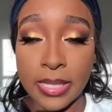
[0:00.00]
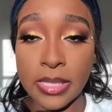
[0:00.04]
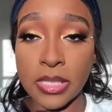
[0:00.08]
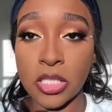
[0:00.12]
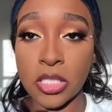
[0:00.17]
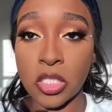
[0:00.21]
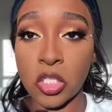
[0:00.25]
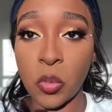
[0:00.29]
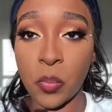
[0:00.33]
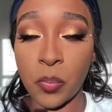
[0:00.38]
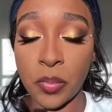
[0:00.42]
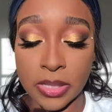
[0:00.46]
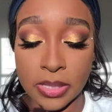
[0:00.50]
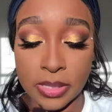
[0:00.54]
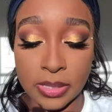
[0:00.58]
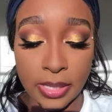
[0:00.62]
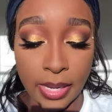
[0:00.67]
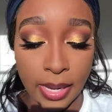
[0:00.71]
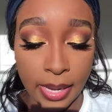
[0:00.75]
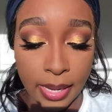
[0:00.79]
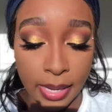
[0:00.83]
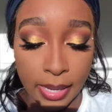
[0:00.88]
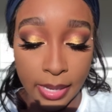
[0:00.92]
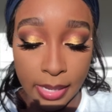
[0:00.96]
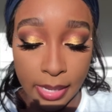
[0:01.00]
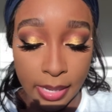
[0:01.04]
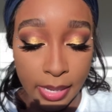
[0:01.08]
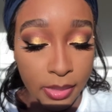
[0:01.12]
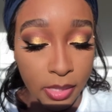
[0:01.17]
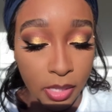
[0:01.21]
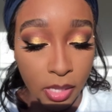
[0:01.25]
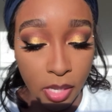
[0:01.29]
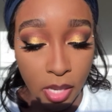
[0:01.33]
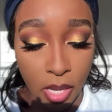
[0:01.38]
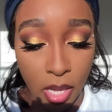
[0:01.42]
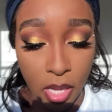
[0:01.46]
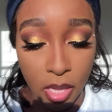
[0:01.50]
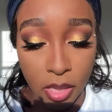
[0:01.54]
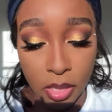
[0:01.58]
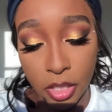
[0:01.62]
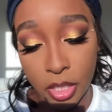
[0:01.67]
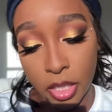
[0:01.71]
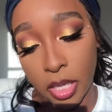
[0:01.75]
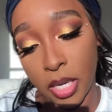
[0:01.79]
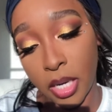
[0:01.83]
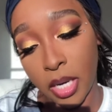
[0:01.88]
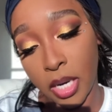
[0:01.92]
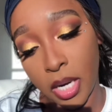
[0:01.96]
SuperStay and the
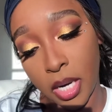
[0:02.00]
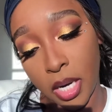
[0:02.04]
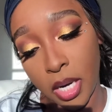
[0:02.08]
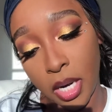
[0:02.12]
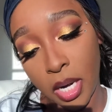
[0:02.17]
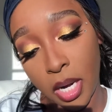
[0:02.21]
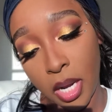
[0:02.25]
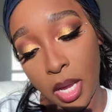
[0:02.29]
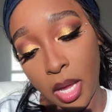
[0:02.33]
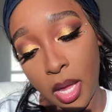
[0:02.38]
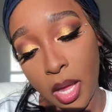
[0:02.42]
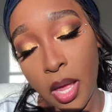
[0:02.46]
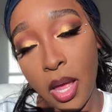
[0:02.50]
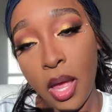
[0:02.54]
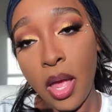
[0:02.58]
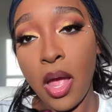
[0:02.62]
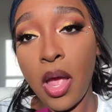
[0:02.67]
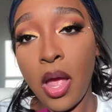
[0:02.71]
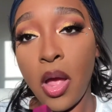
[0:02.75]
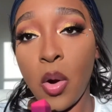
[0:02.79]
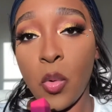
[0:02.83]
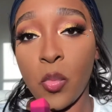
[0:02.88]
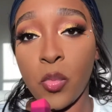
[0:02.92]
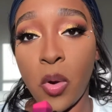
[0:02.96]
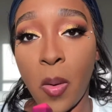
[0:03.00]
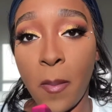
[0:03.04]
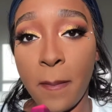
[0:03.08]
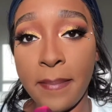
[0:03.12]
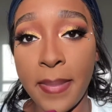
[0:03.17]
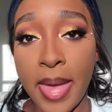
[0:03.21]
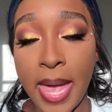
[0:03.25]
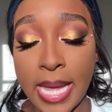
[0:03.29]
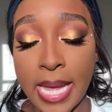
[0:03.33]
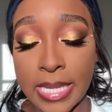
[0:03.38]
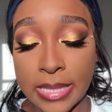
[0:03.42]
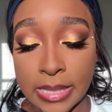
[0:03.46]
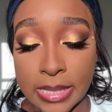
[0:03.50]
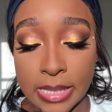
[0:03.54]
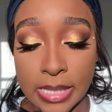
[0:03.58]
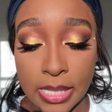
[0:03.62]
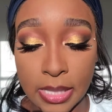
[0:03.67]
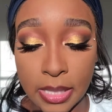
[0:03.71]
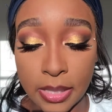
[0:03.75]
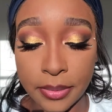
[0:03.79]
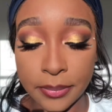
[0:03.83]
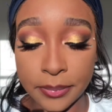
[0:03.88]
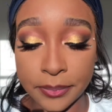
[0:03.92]
color Romantic.